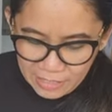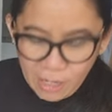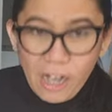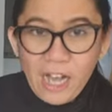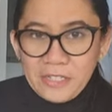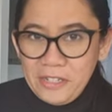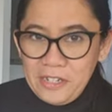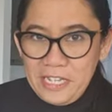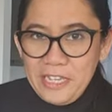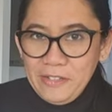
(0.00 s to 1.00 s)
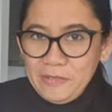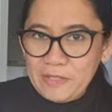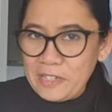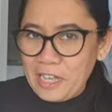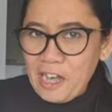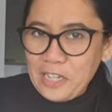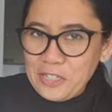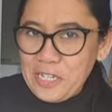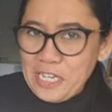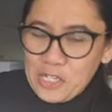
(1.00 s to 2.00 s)
cottony,
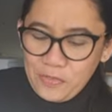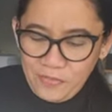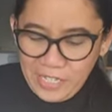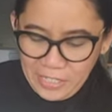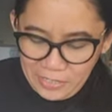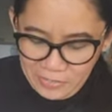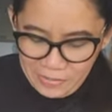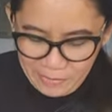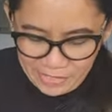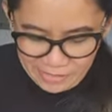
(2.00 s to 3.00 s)
cotton-ish feeling to the